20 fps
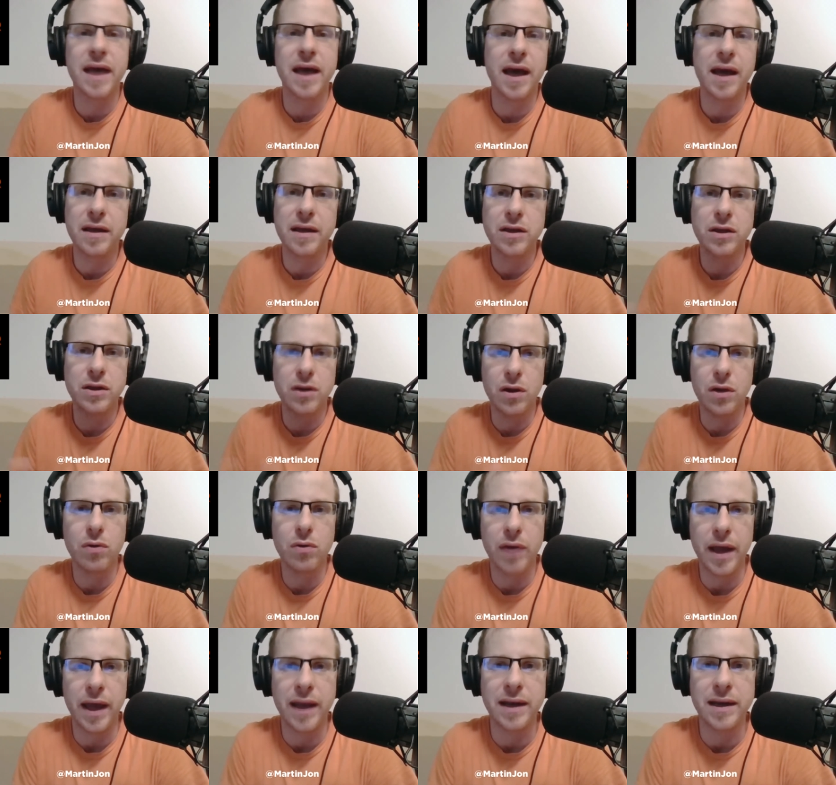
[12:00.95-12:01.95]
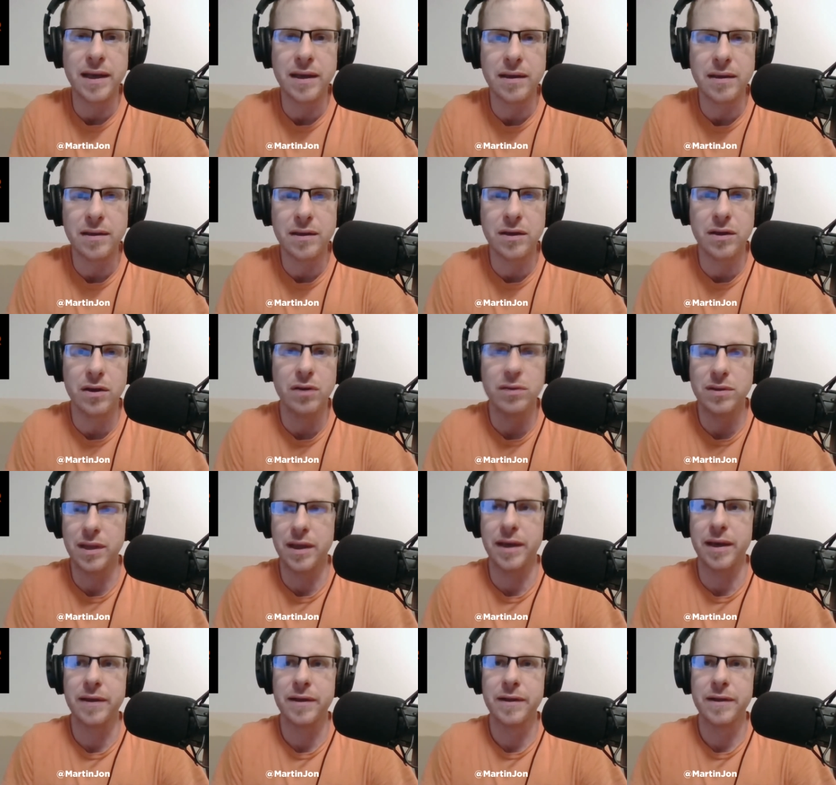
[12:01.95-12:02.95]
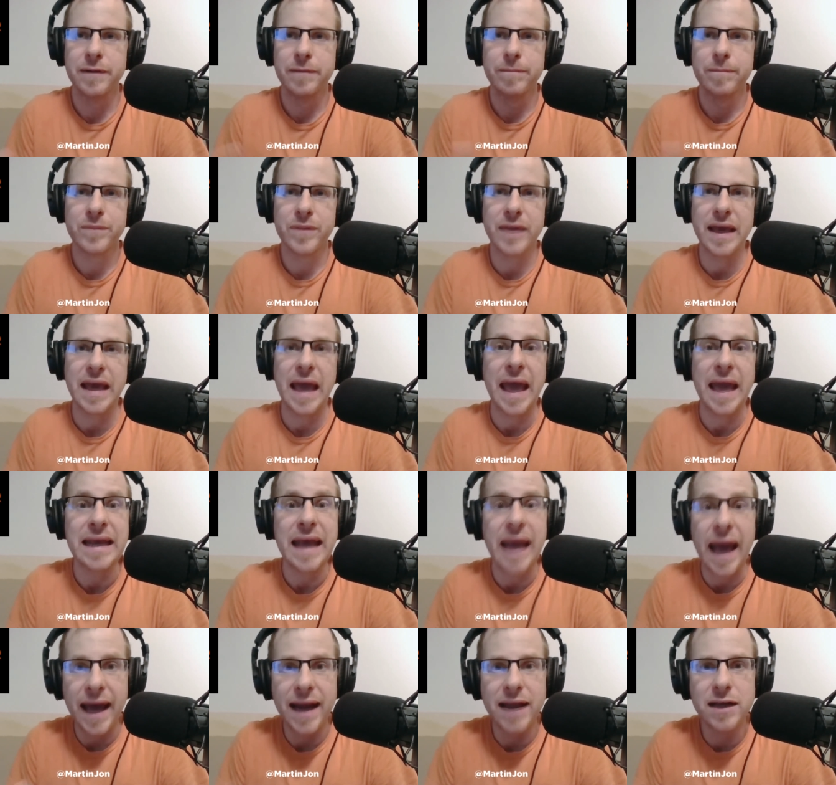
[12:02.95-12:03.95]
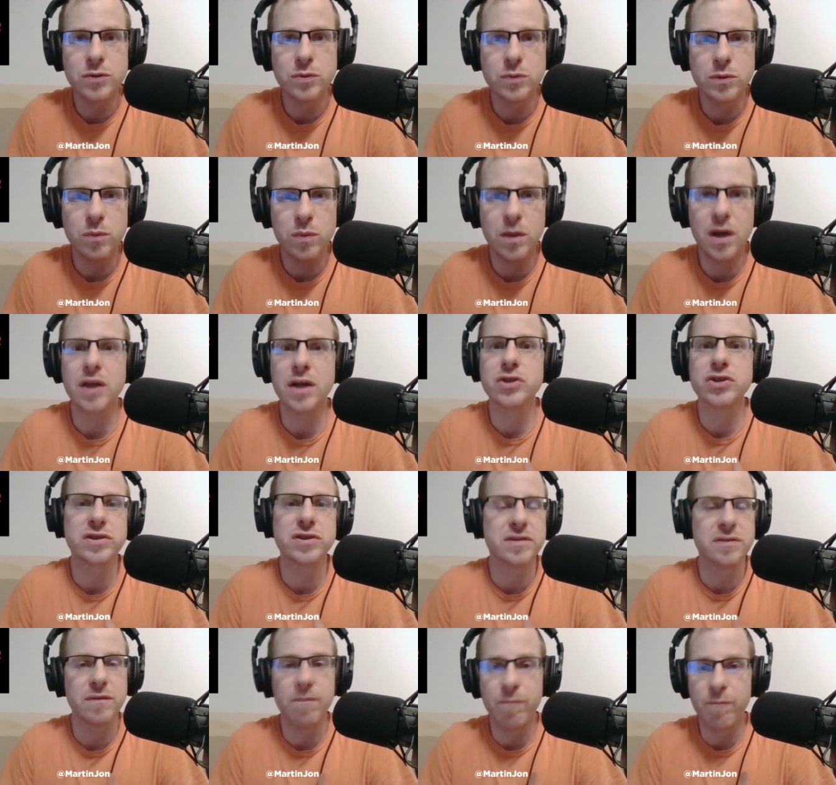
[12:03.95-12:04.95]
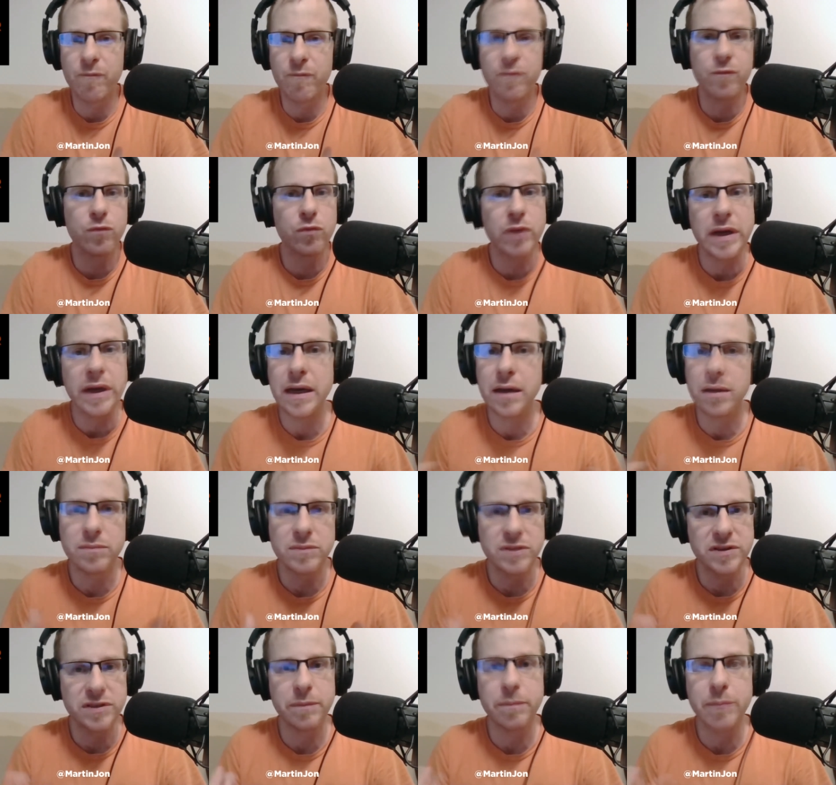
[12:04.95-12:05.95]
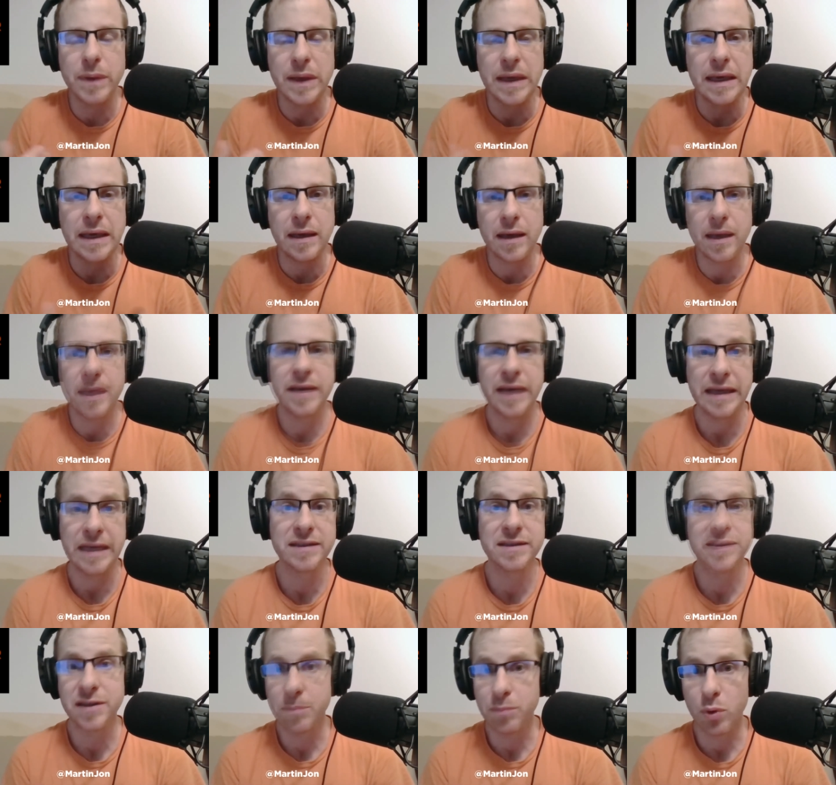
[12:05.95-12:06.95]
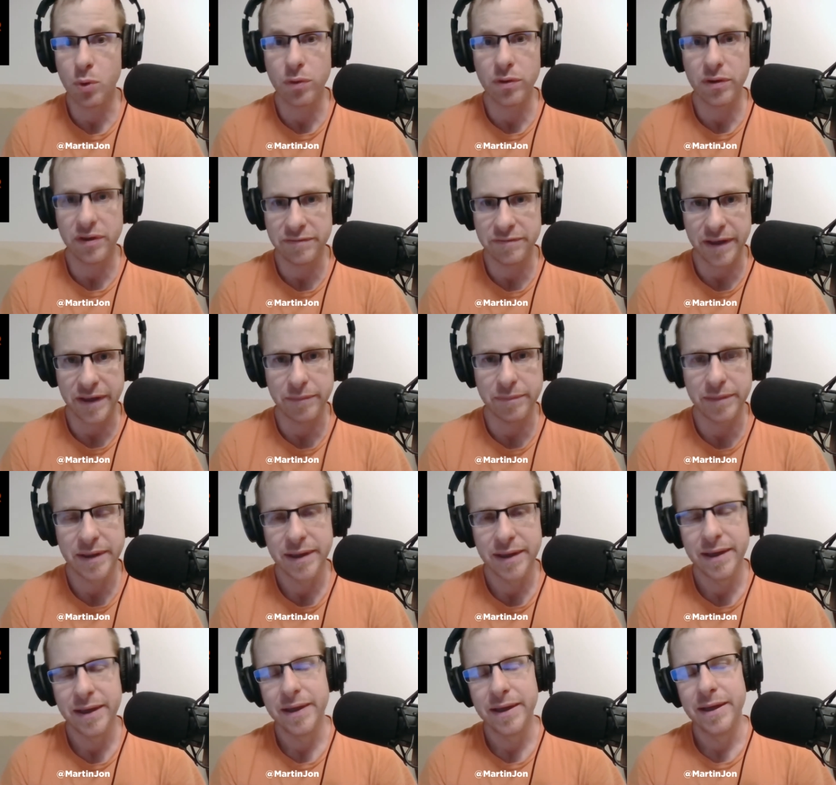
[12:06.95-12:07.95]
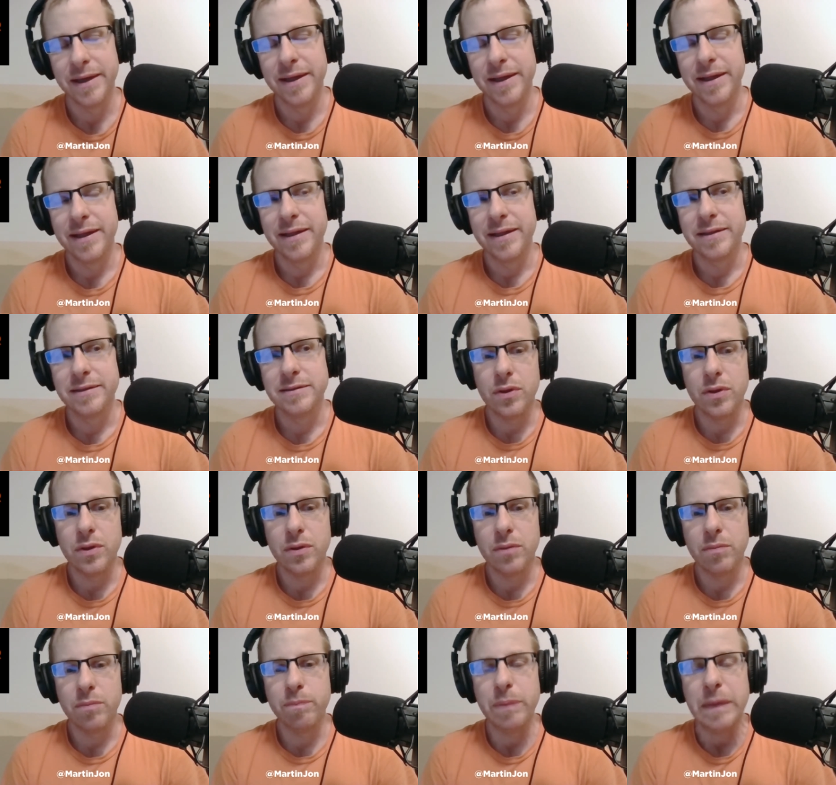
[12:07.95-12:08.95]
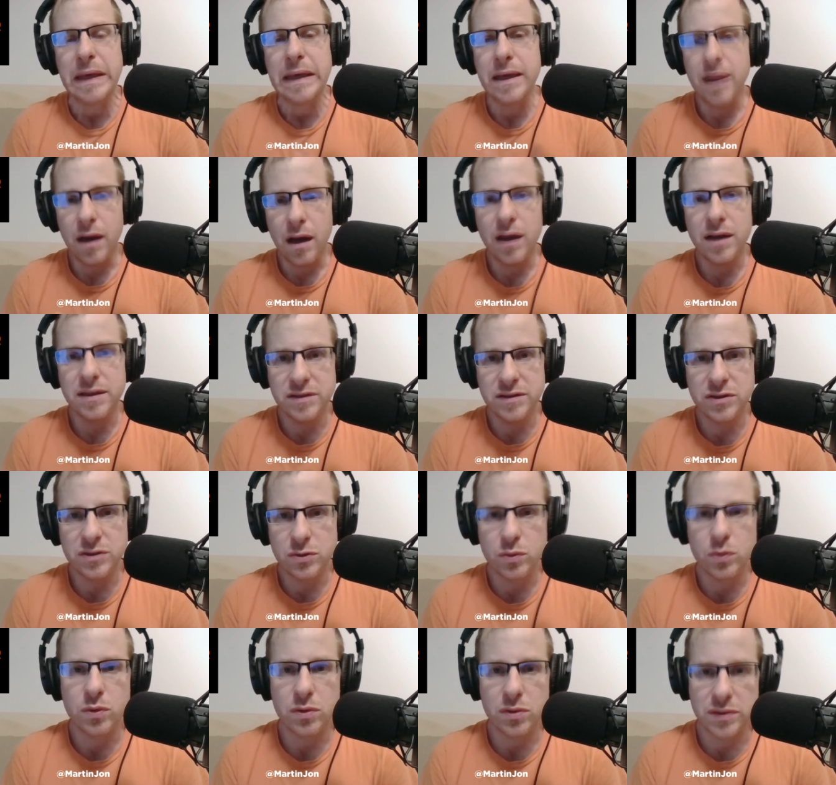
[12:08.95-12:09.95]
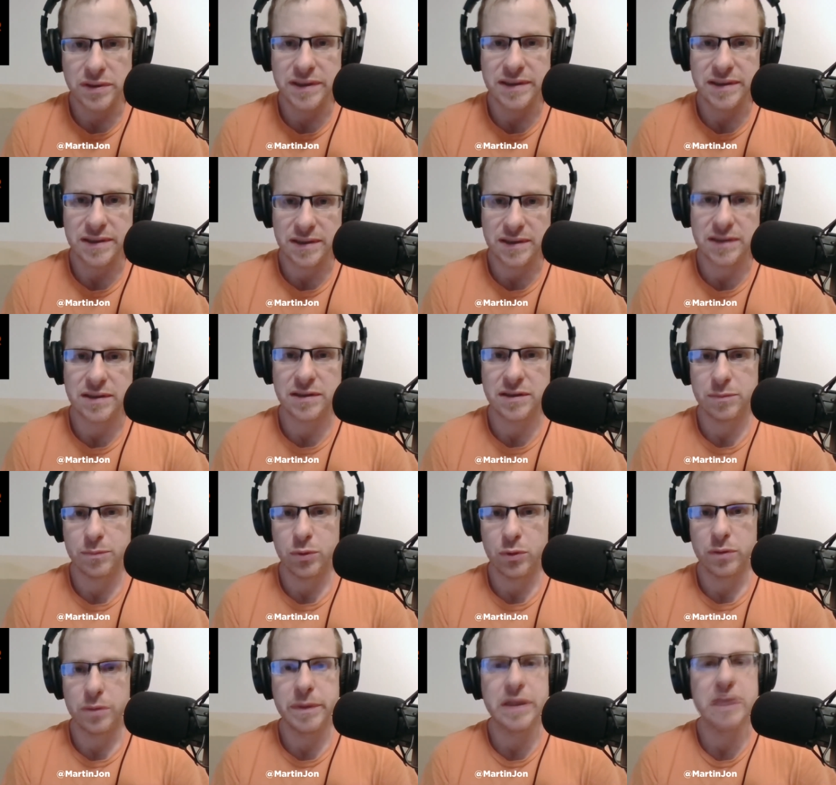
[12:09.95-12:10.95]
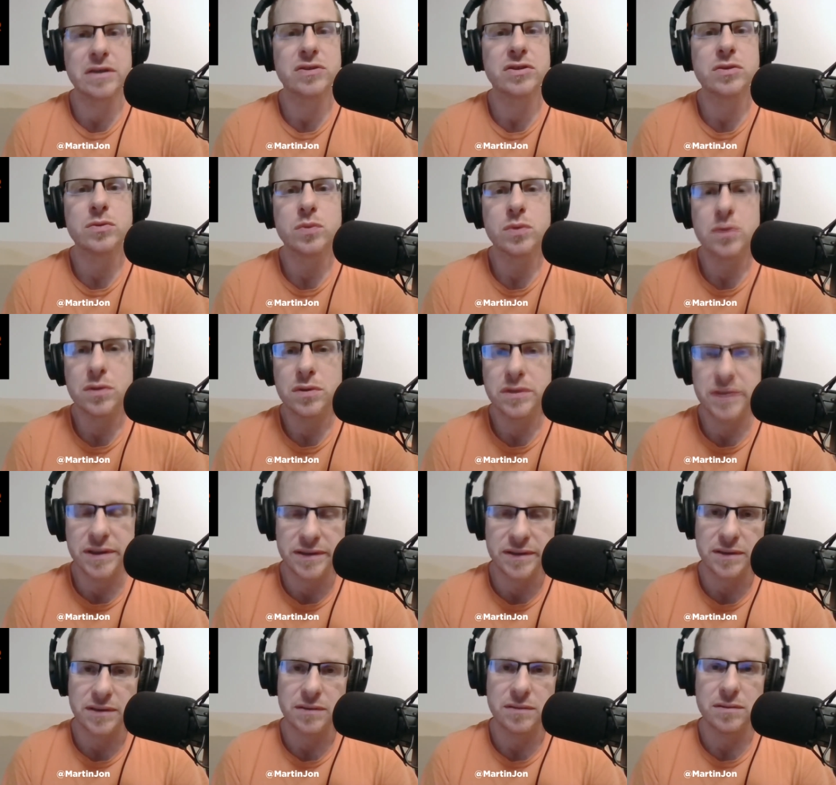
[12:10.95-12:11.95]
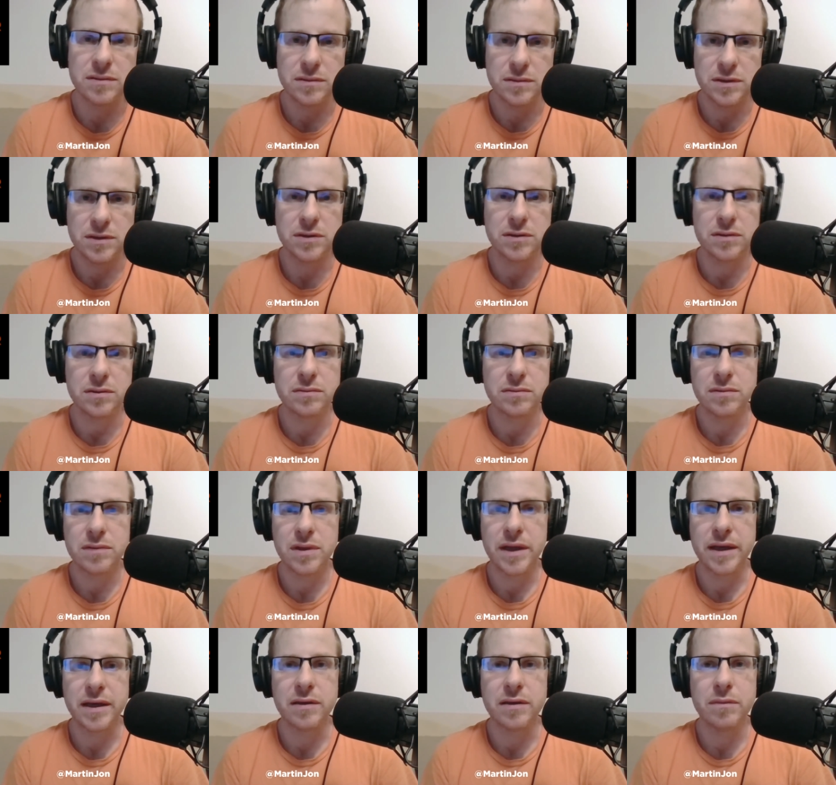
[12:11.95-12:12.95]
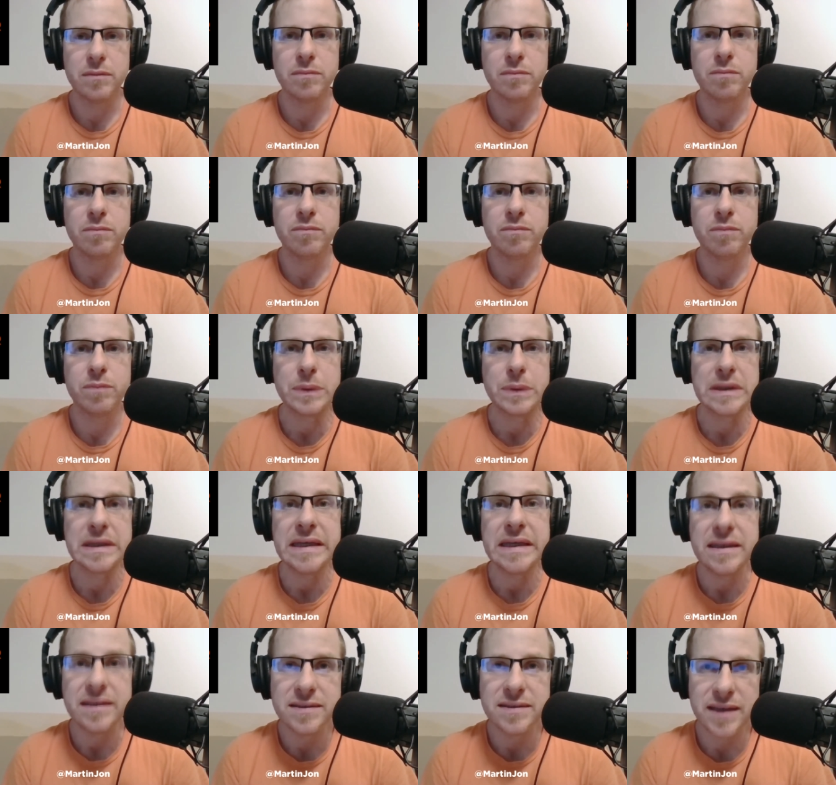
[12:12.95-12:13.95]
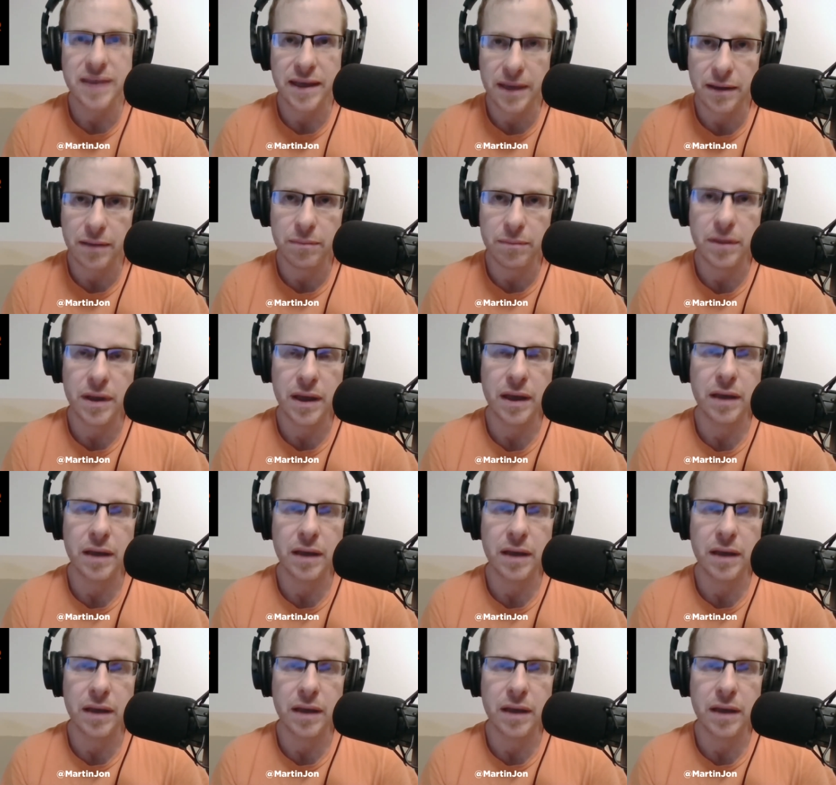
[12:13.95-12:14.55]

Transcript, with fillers: that, any addict would want, just freedom to be in support of him. Because the world isn't in support, because the world doesn't, please him